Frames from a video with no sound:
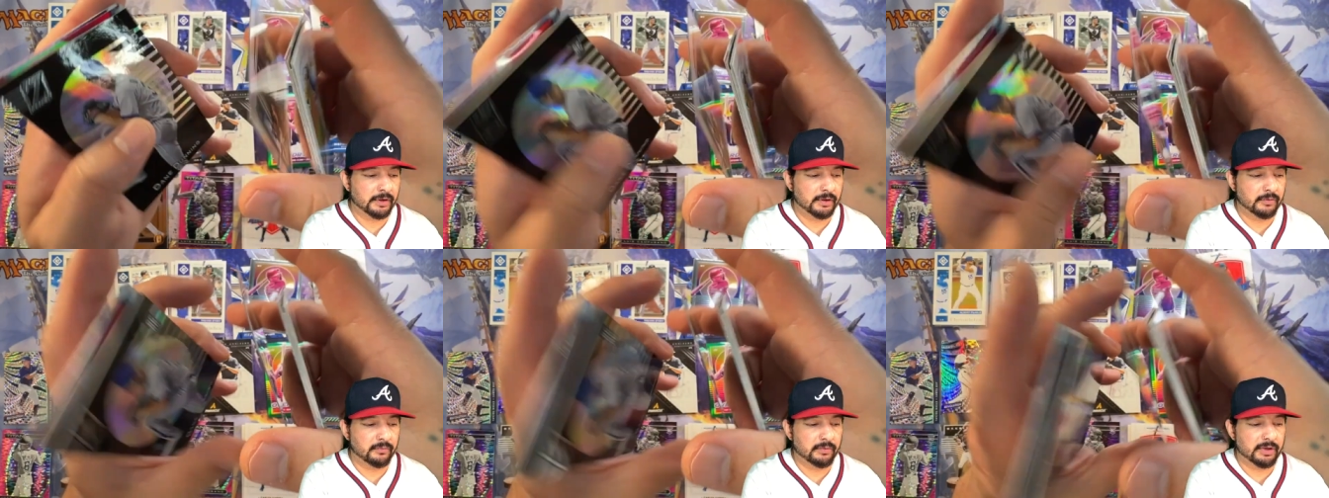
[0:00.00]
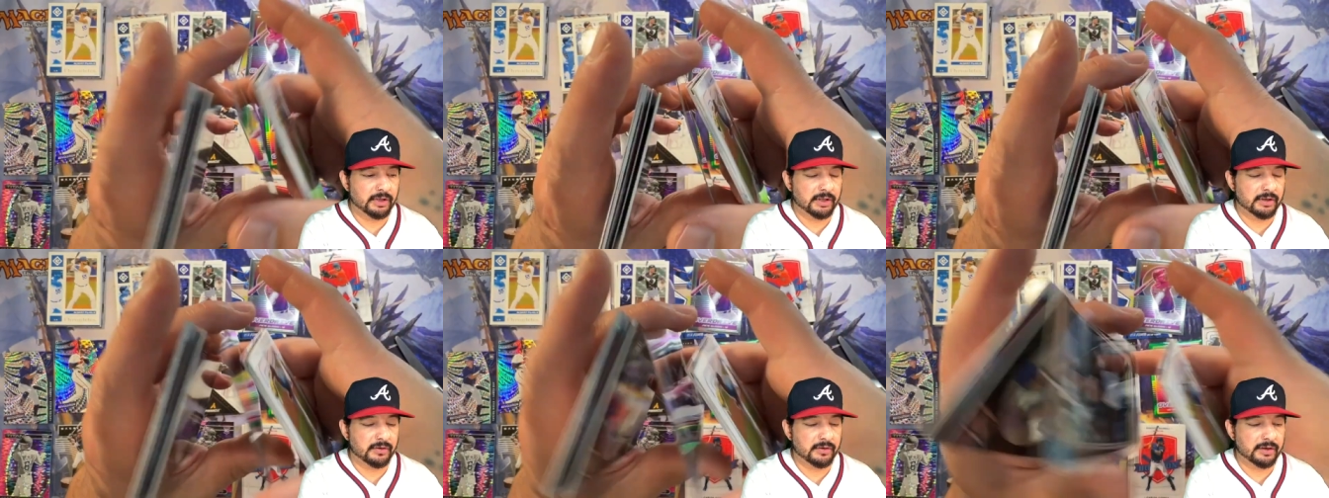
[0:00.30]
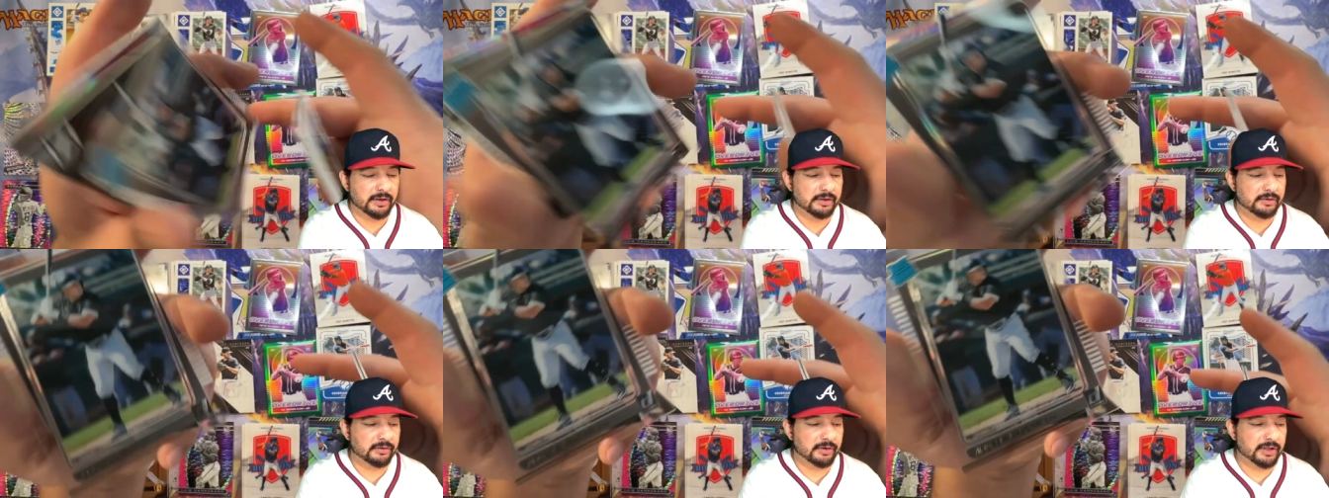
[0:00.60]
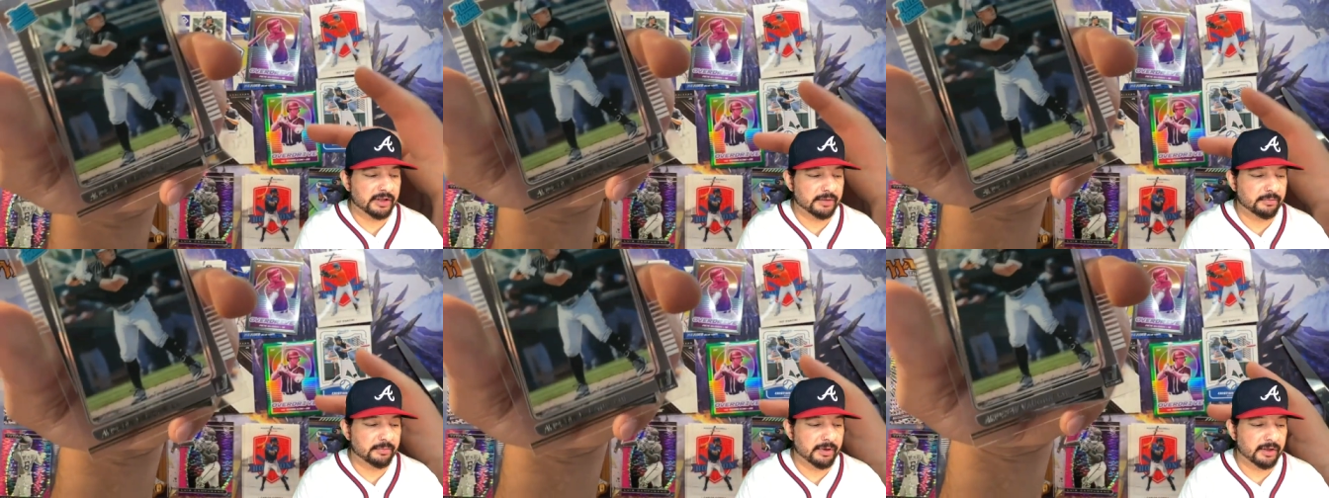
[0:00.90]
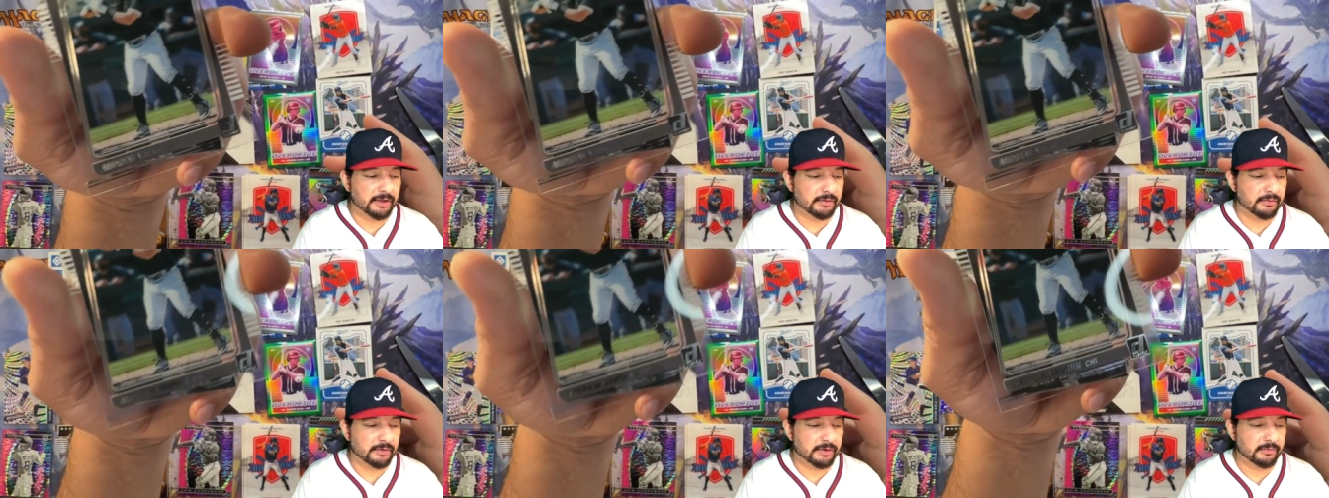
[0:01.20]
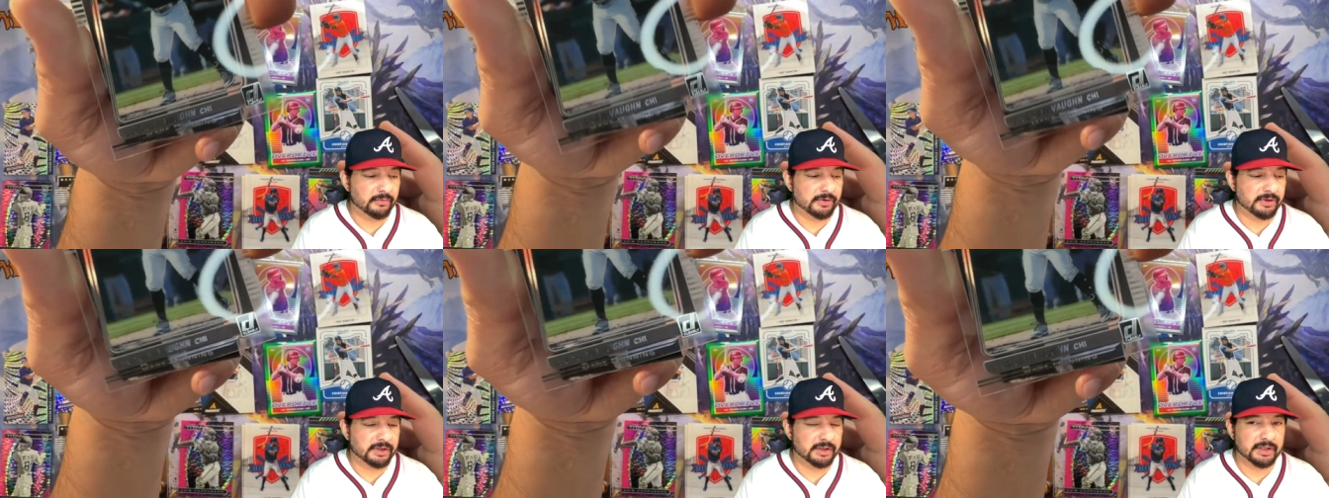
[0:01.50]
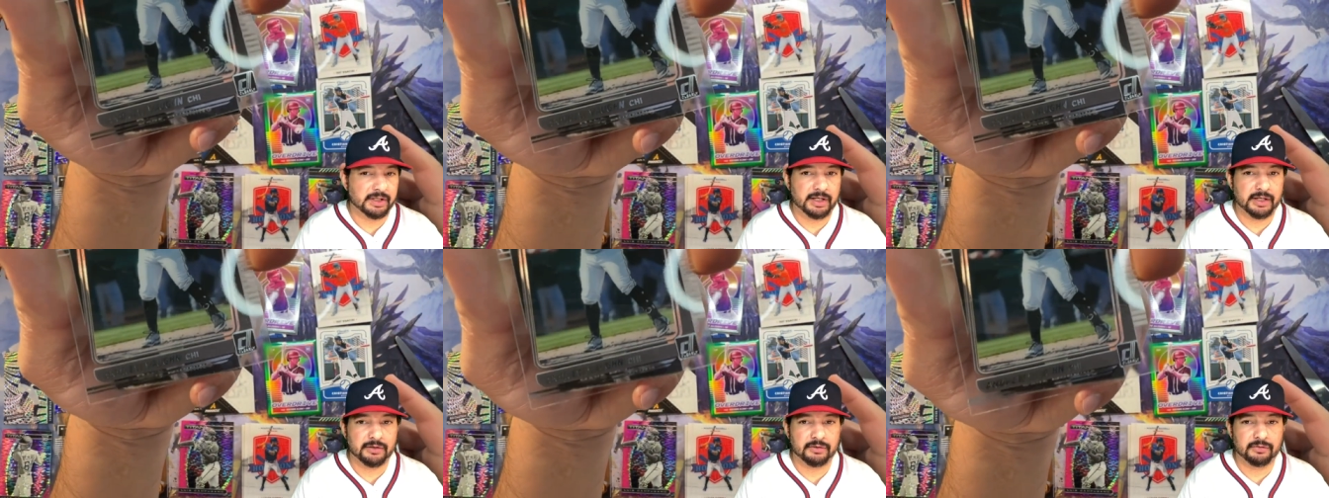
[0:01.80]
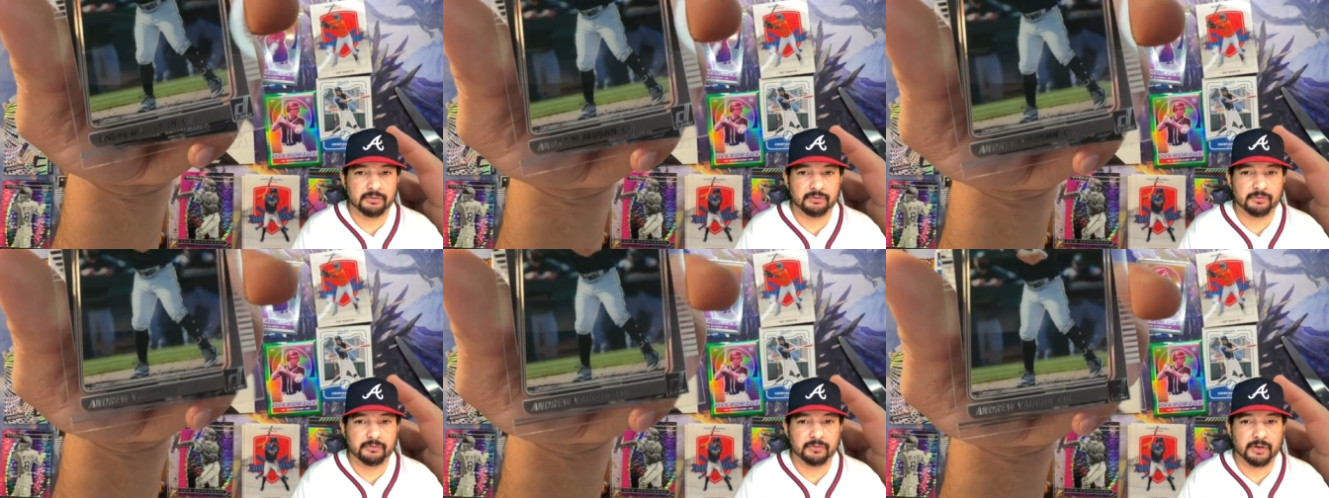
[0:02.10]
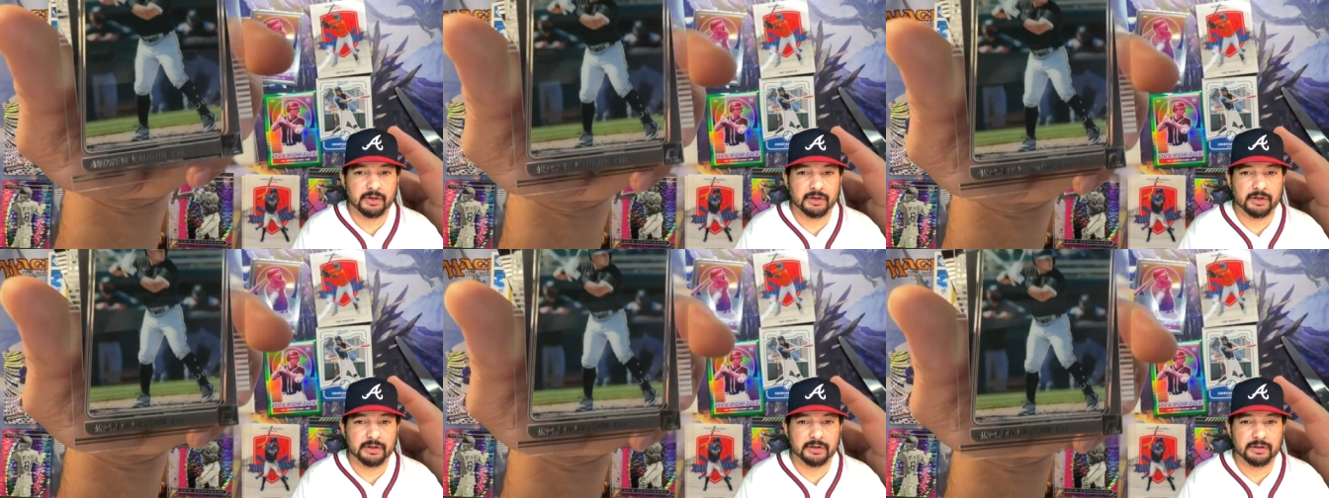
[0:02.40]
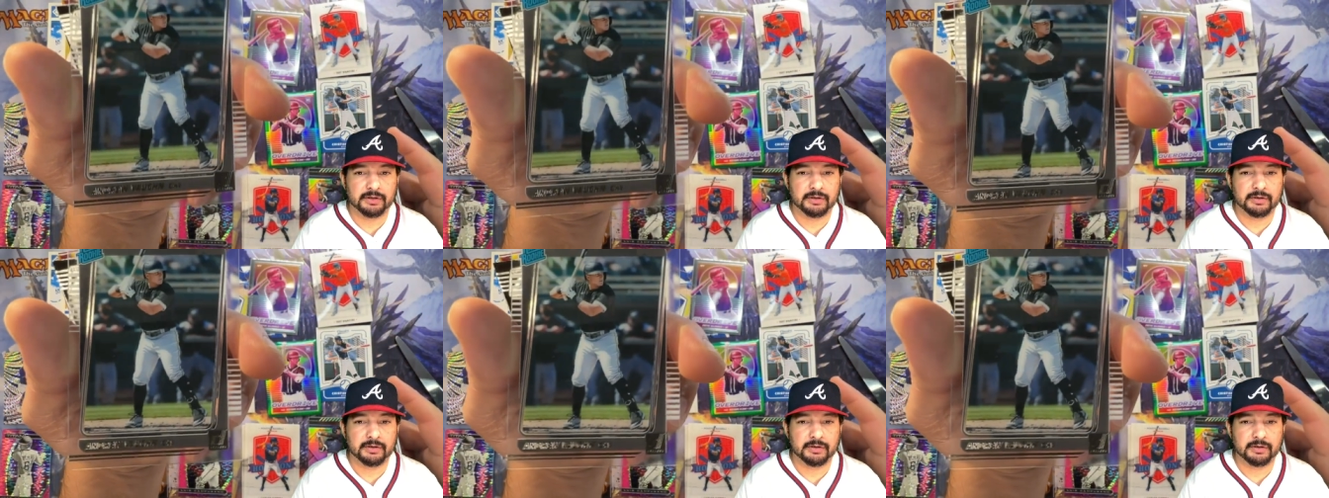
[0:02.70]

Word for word: We got the transparent one, which is Andrew Vaughn.